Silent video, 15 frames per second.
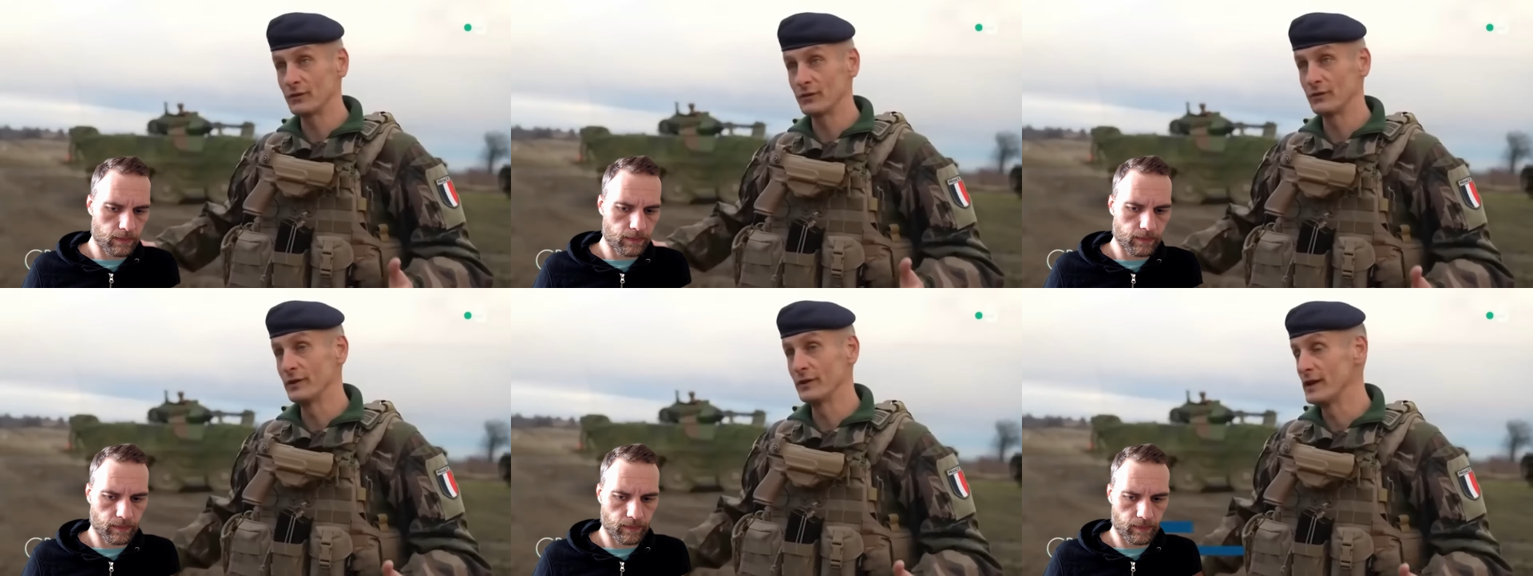Speaker 1: The
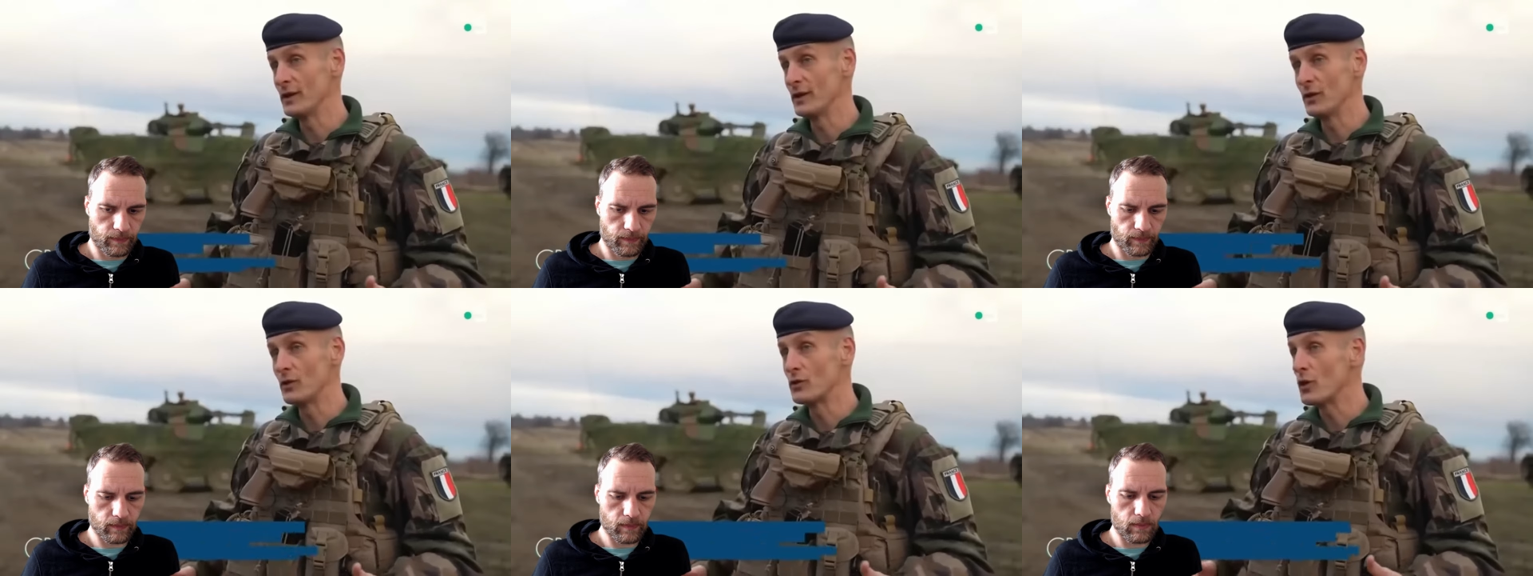one
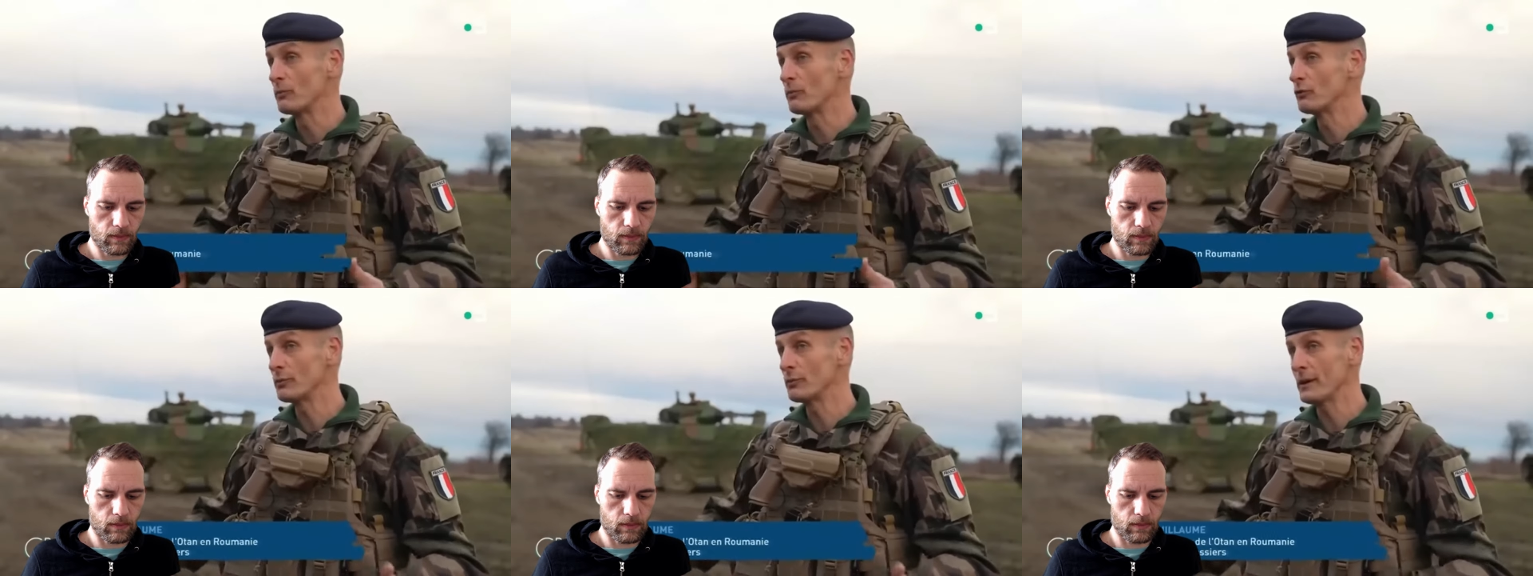thousand
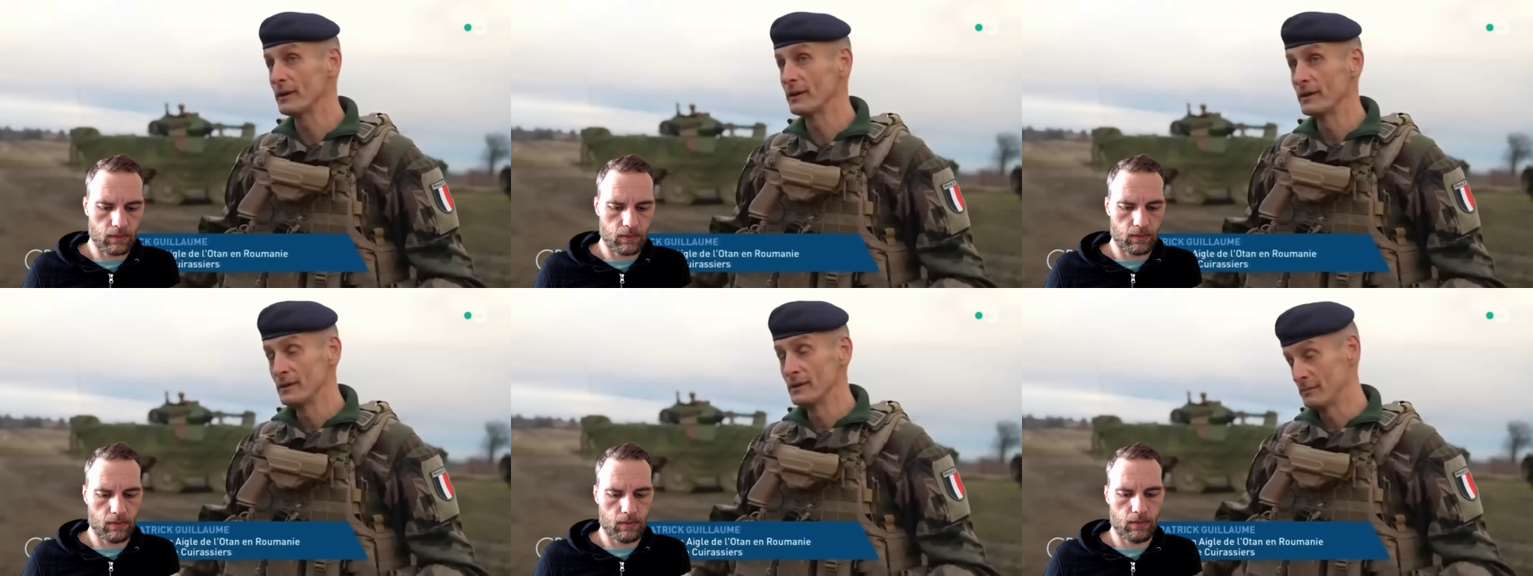strong
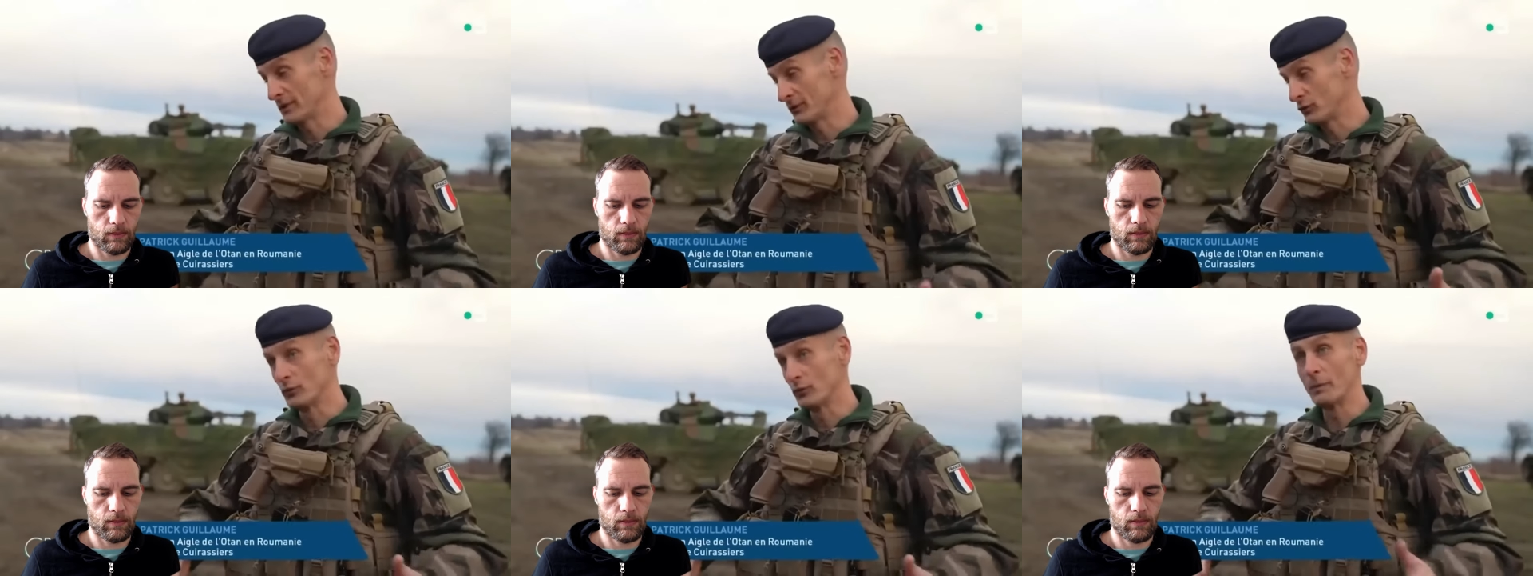task
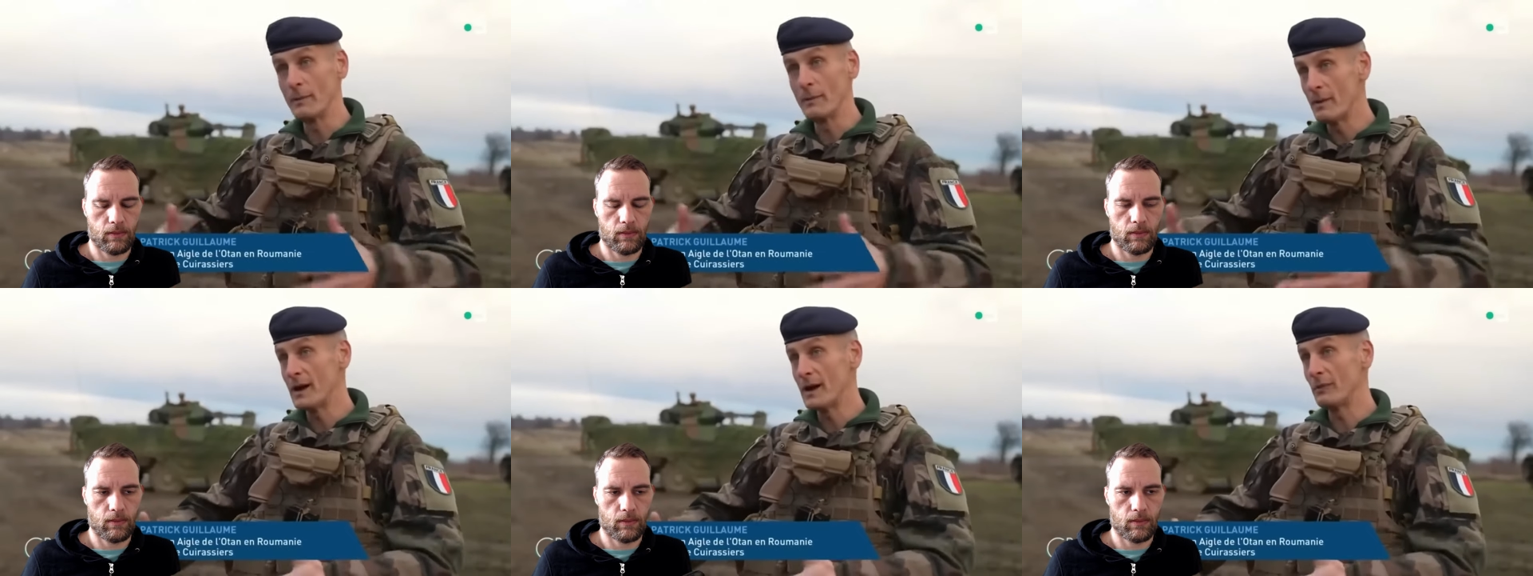force is
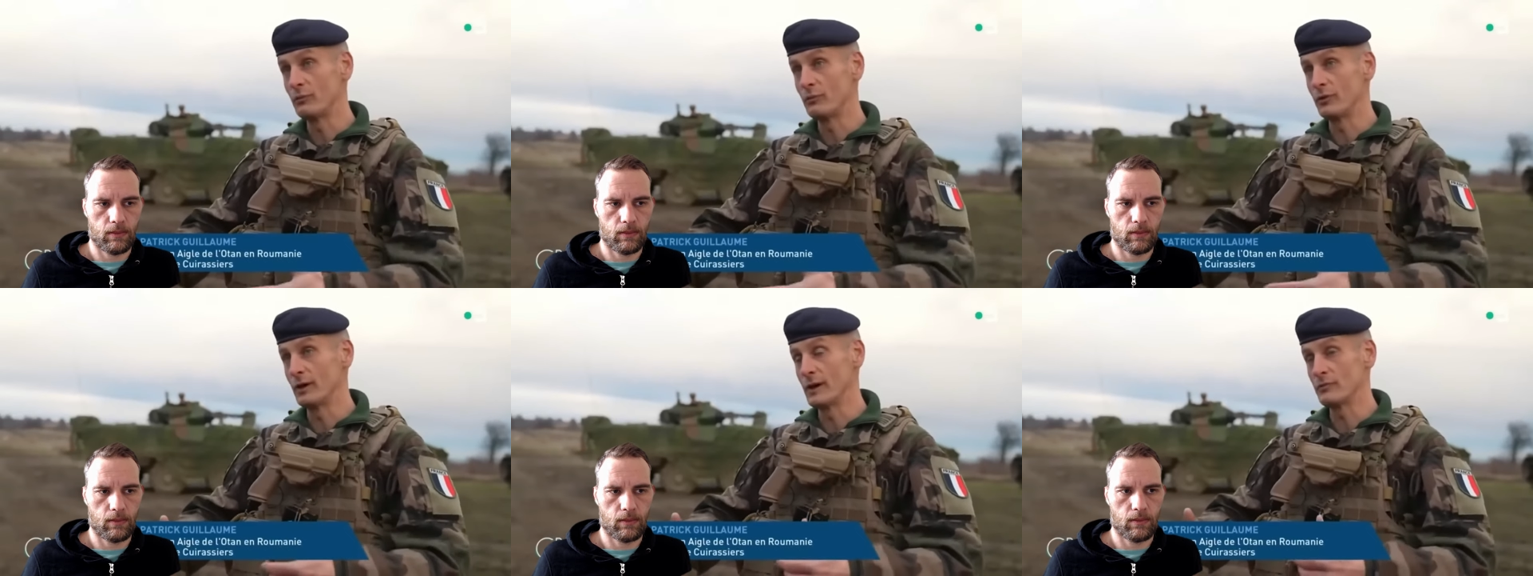led by a
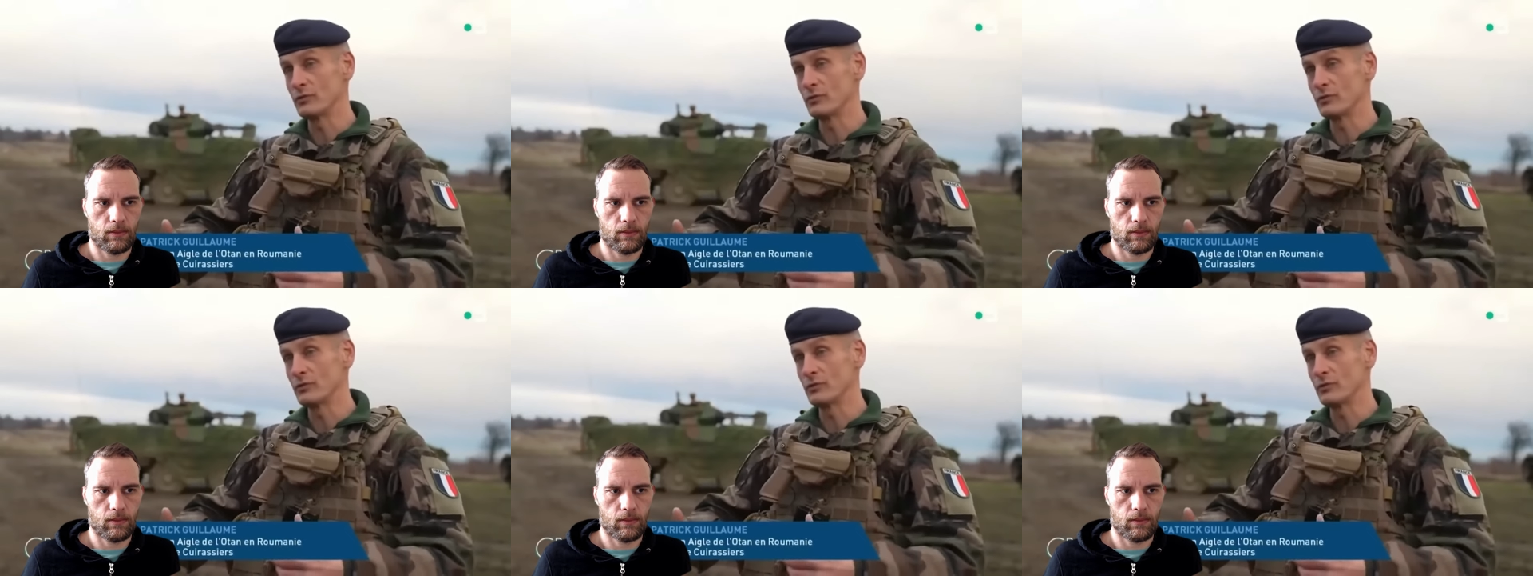French